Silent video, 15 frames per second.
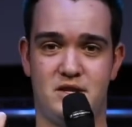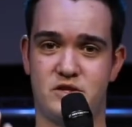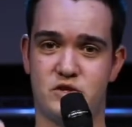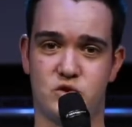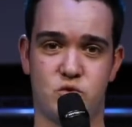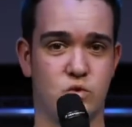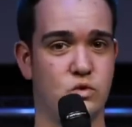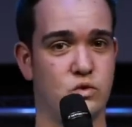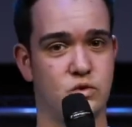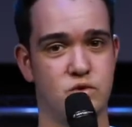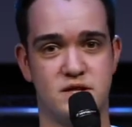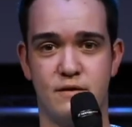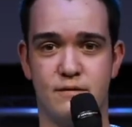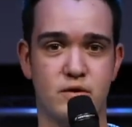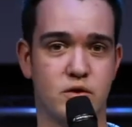school
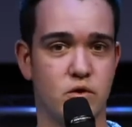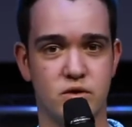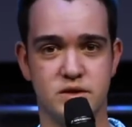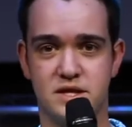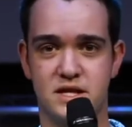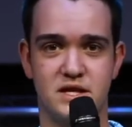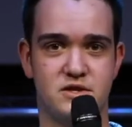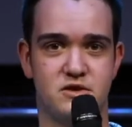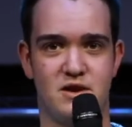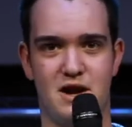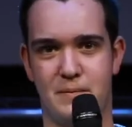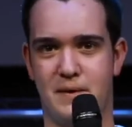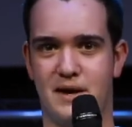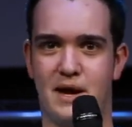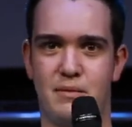difficulties or
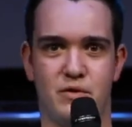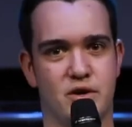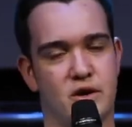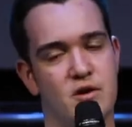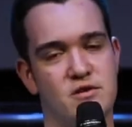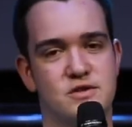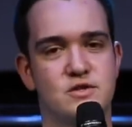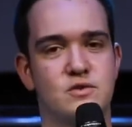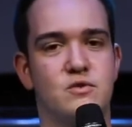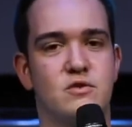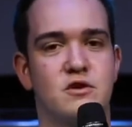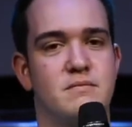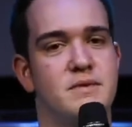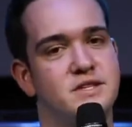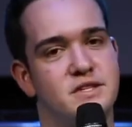not being able to go to
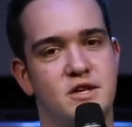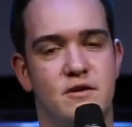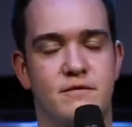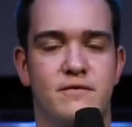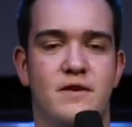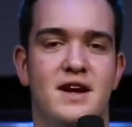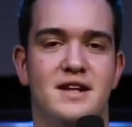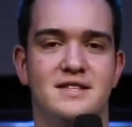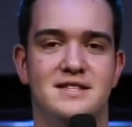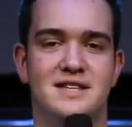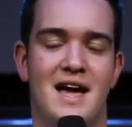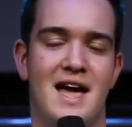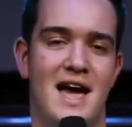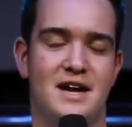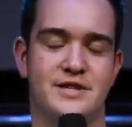school or missing your friends,
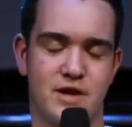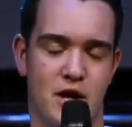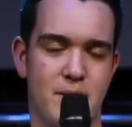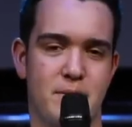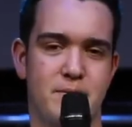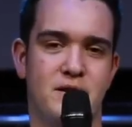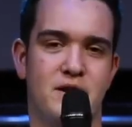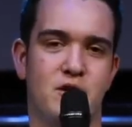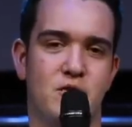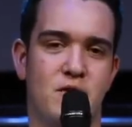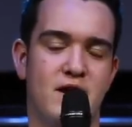and it's all about being